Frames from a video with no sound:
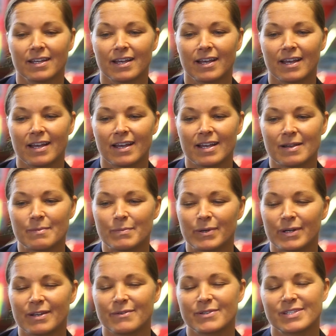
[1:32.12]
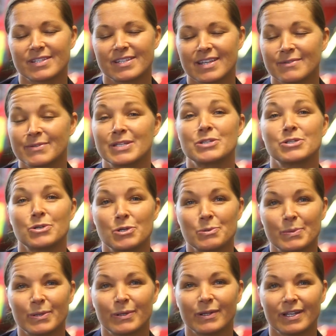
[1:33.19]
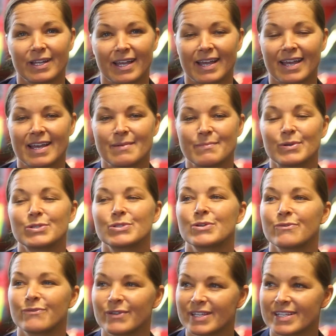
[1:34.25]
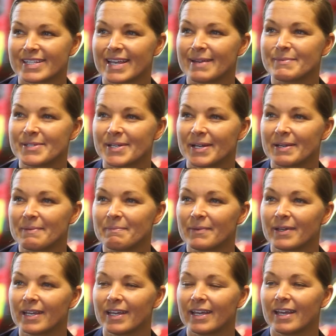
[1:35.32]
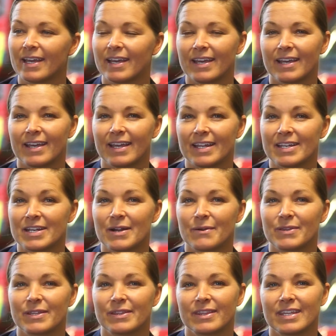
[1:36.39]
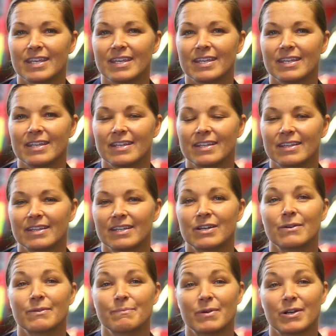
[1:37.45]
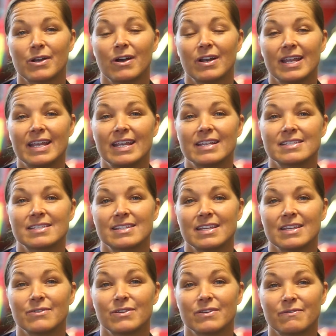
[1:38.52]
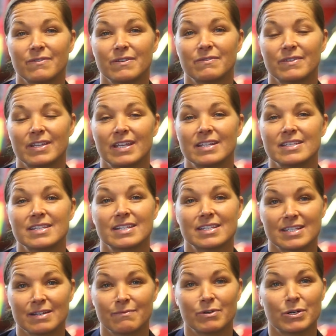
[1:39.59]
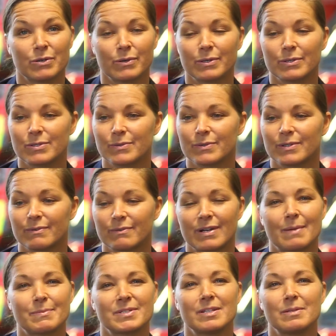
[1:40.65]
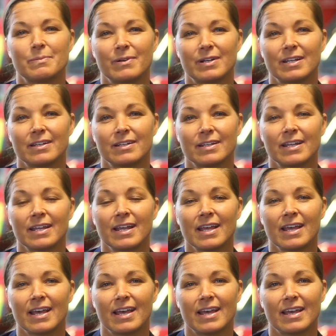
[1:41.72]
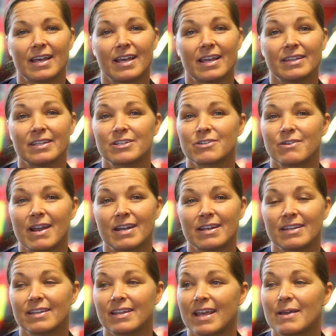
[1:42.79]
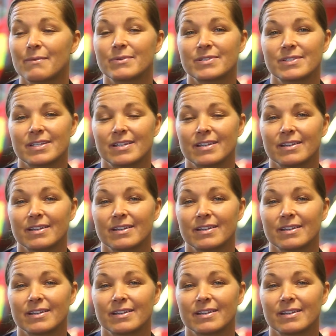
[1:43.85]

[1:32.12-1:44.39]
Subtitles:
but it was enjoyable, but tough at the same time. And you know, the my colleagues, the other 15, 16 recruits were absolutely brilliant, and the training there was